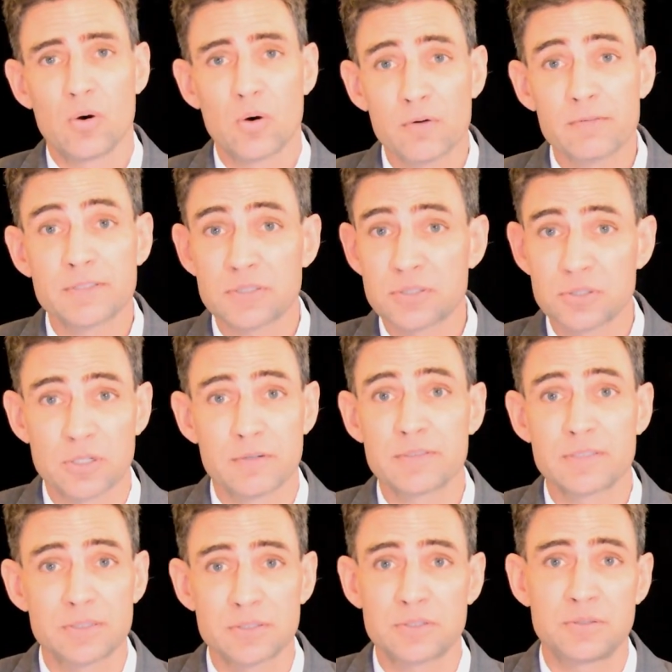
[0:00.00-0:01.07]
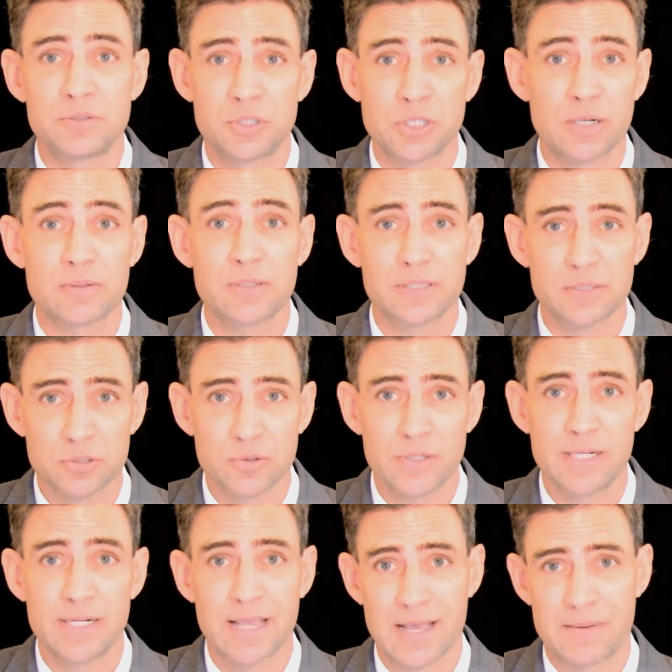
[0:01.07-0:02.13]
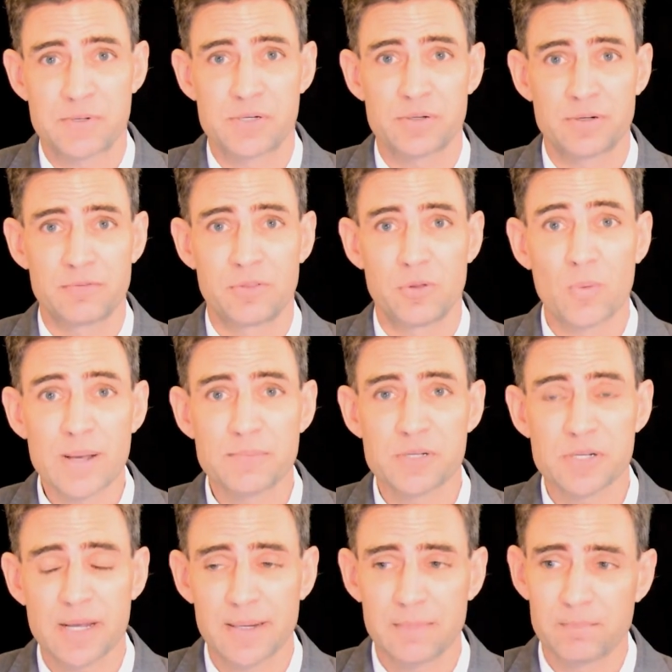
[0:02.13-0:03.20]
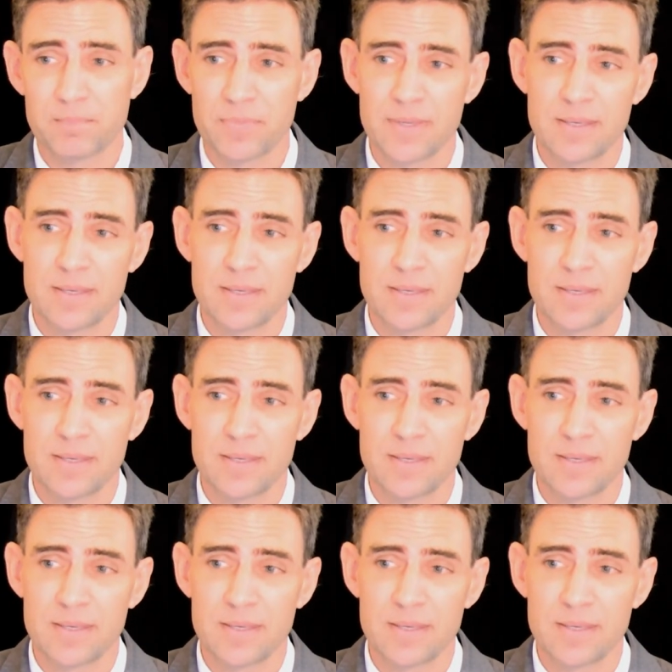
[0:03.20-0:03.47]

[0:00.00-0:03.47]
Or if it's a service, it's generally a screen capture of the website.